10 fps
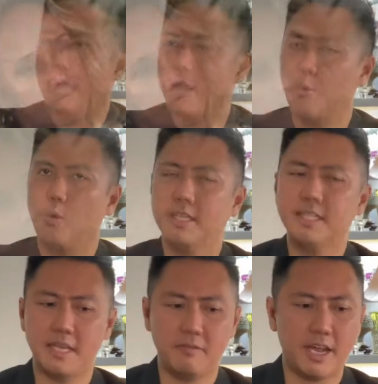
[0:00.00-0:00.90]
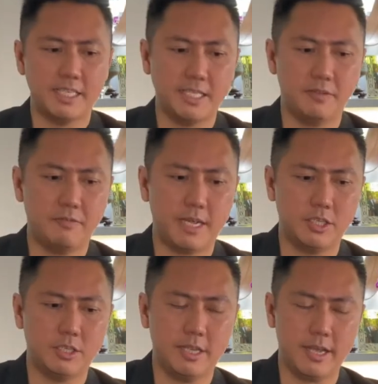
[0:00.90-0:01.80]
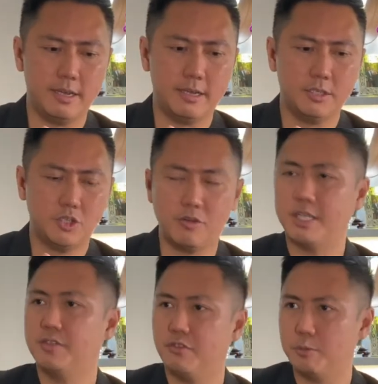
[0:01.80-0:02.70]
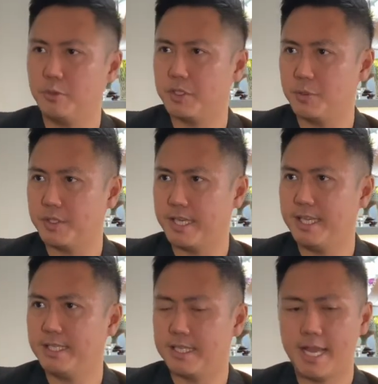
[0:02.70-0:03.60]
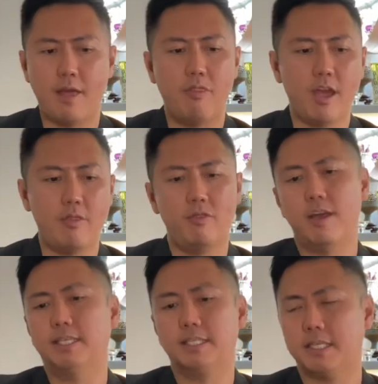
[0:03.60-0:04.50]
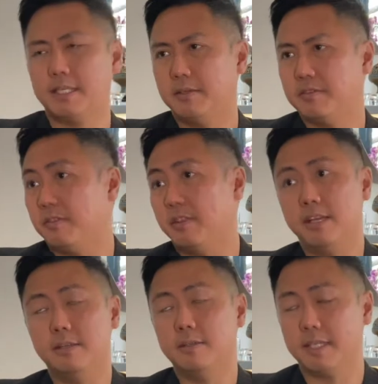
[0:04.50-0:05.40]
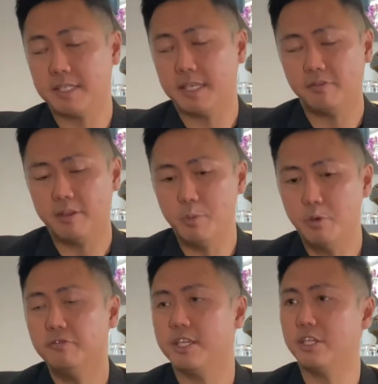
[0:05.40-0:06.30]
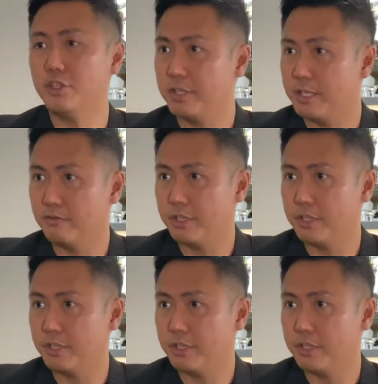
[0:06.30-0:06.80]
Once they have identified their transferable skill sets and then they successfully moved into a different